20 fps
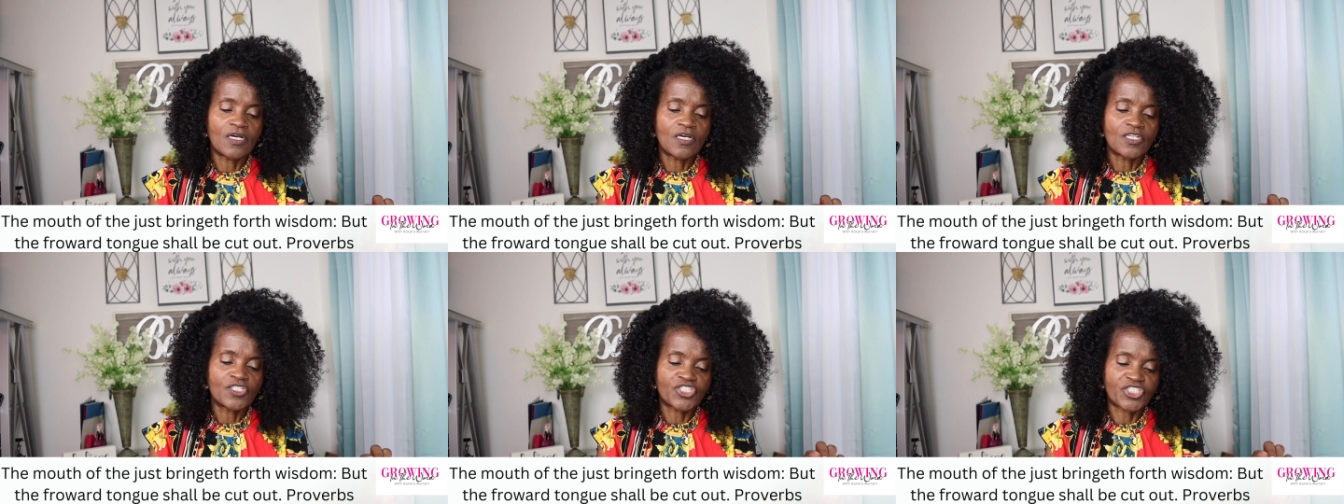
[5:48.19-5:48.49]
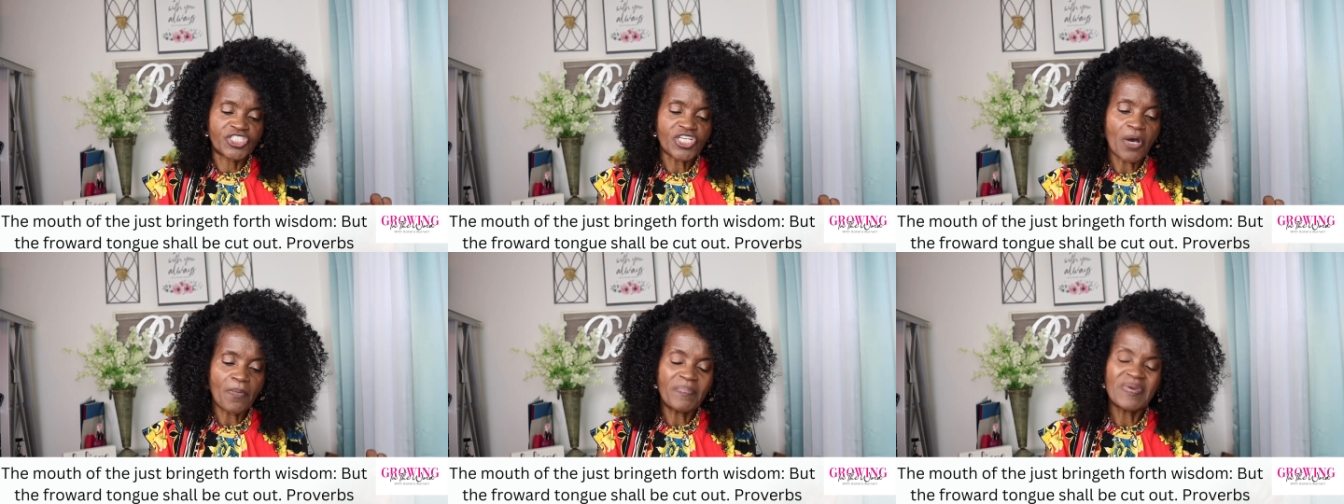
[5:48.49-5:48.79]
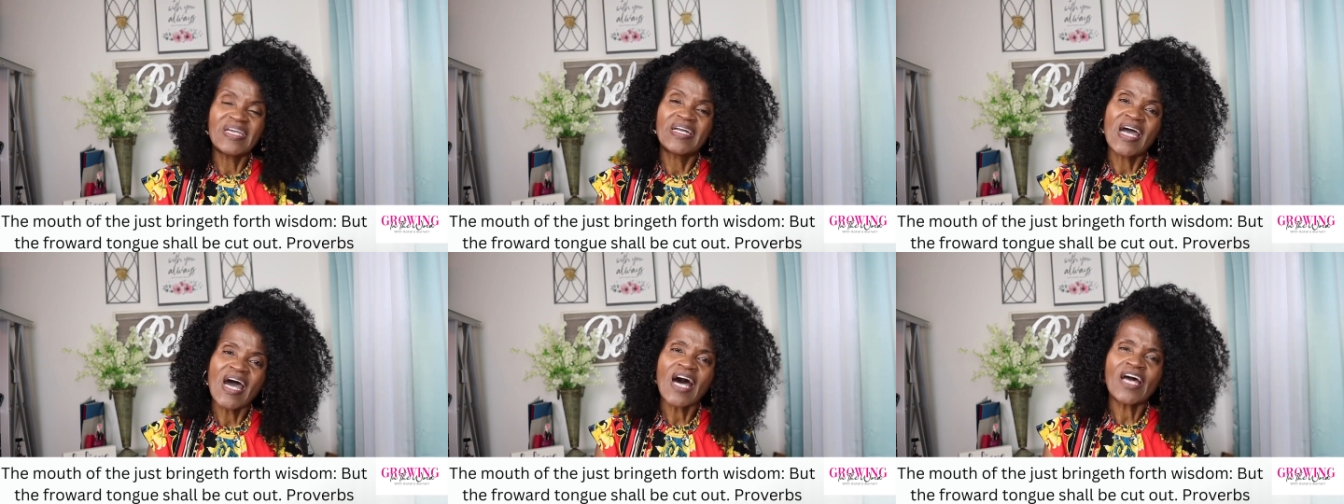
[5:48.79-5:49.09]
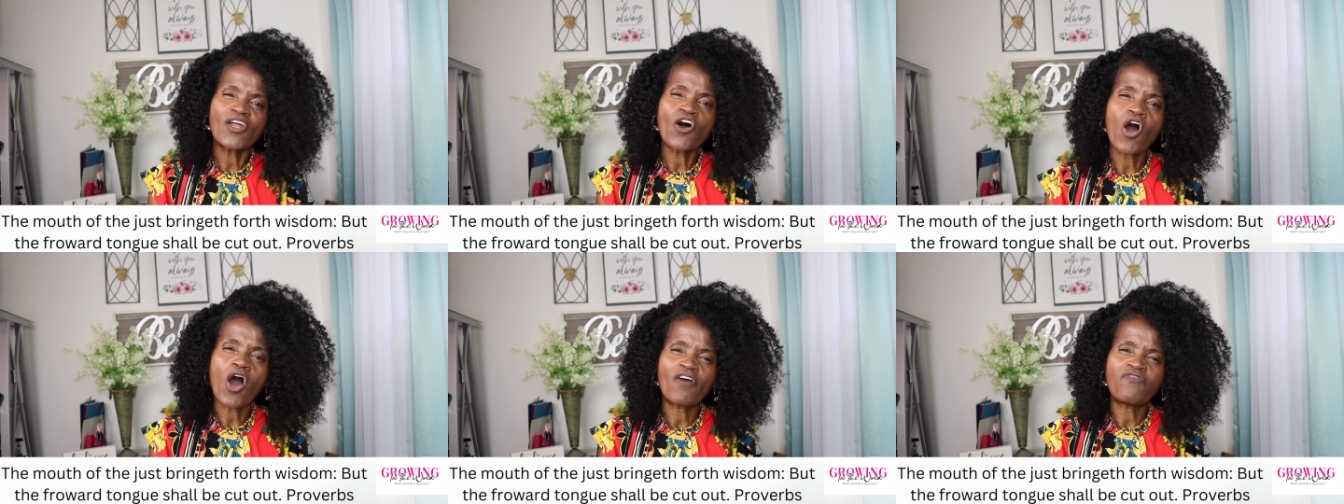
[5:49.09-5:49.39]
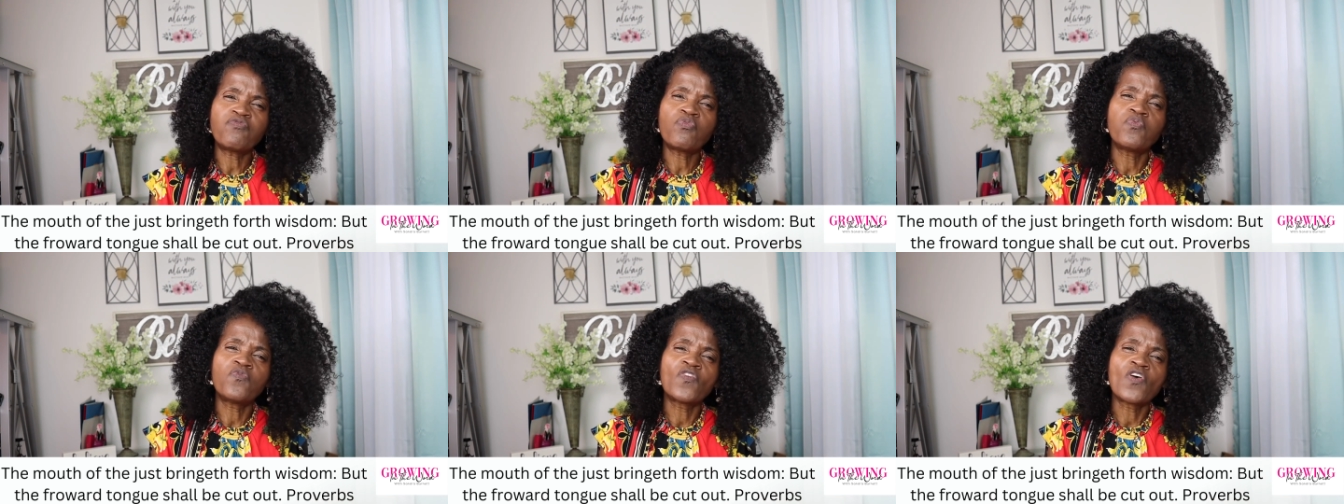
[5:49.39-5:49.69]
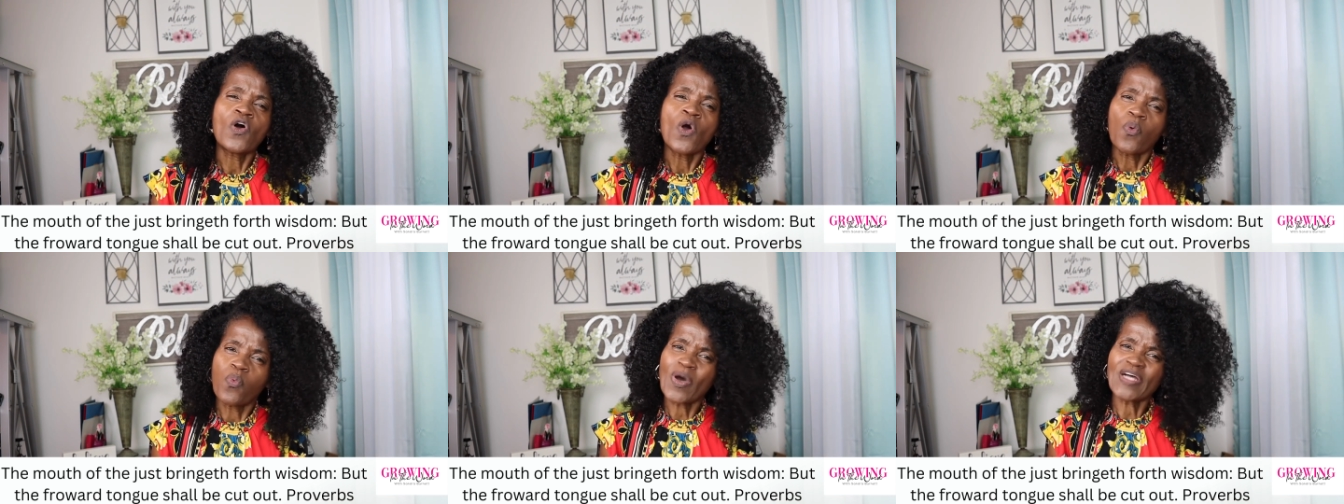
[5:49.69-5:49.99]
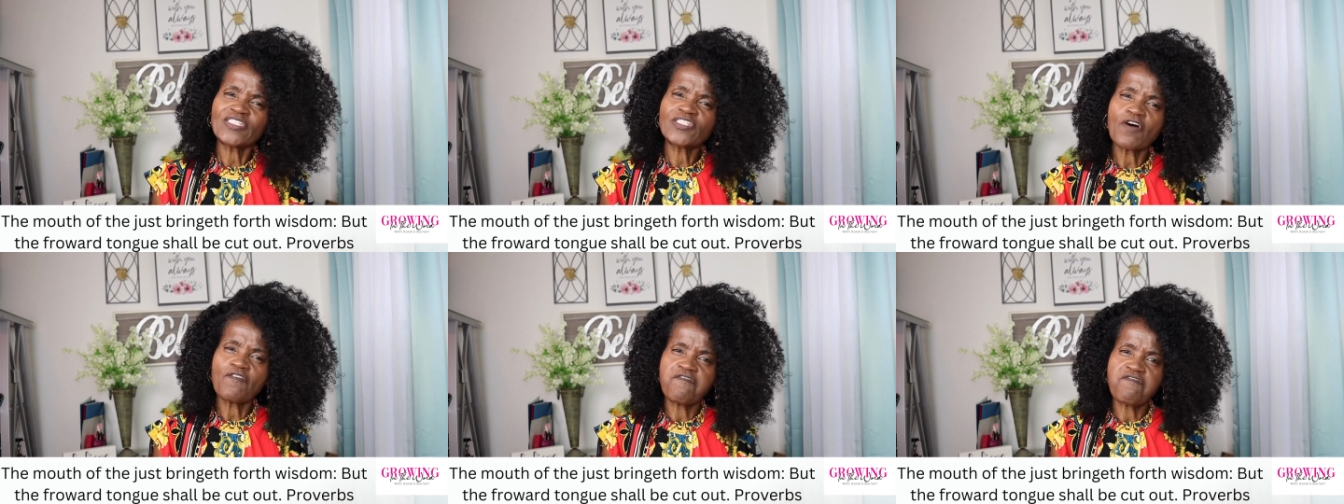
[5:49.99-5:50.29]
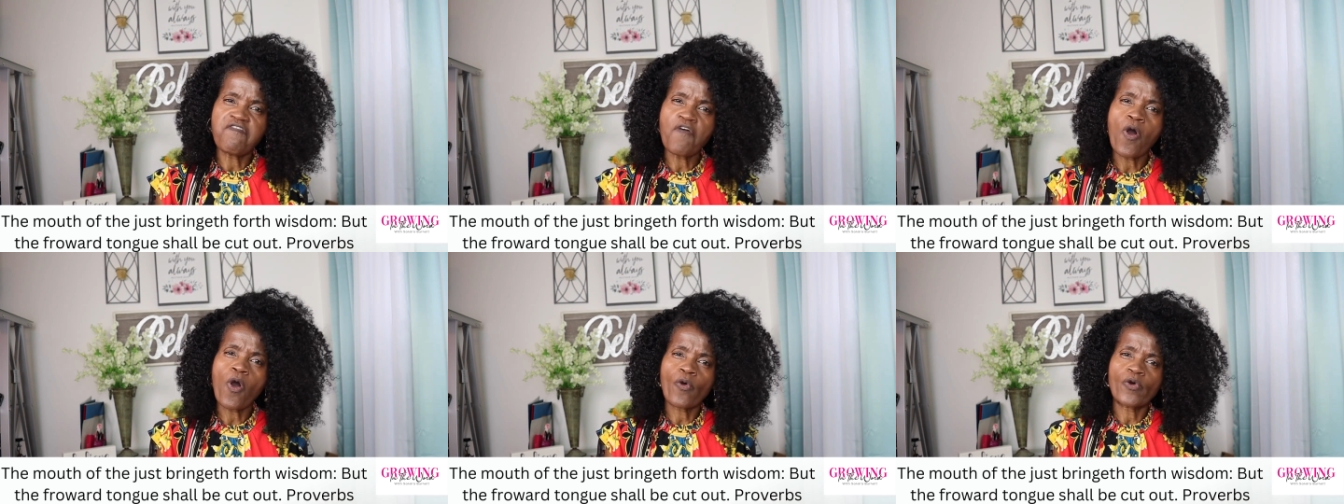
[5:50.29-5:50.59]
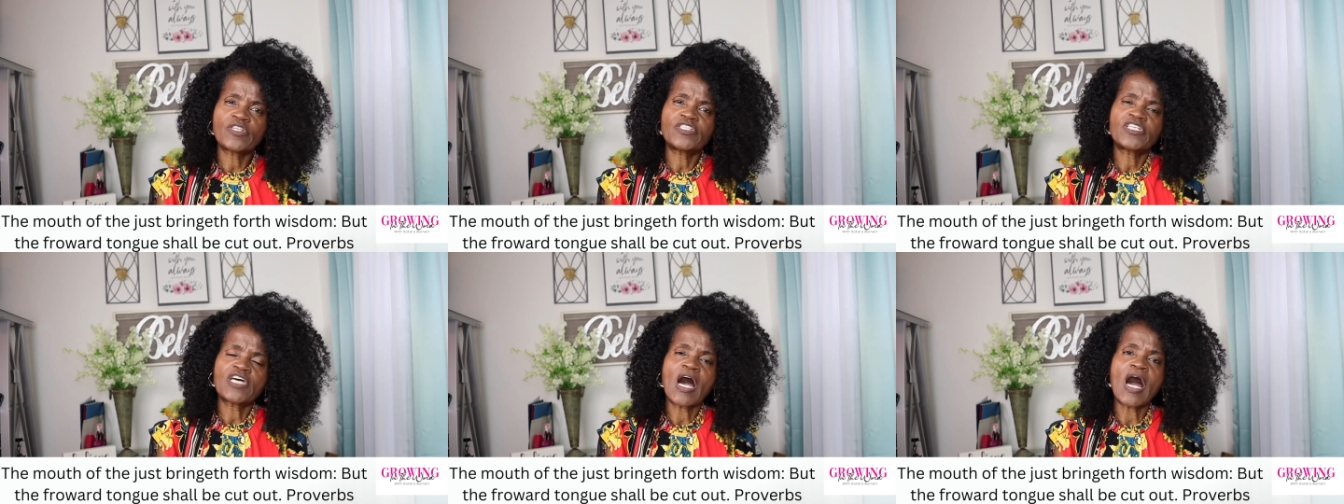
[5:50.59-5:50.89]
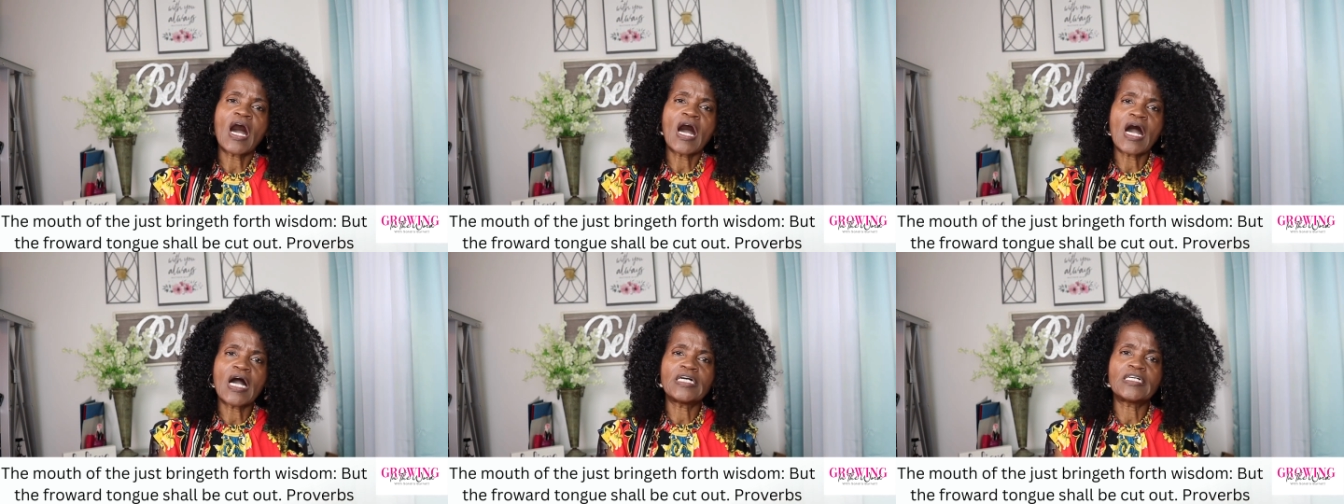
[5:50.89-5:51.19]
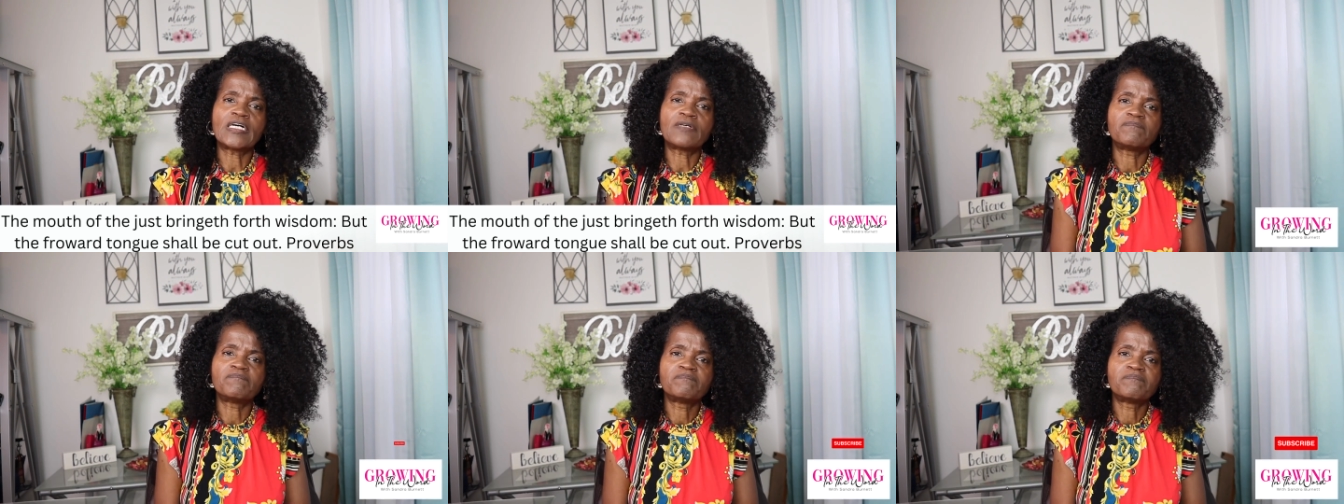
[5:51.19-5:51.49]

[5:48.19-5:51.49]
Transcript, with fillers: shall be cut off. What's a forward tongue?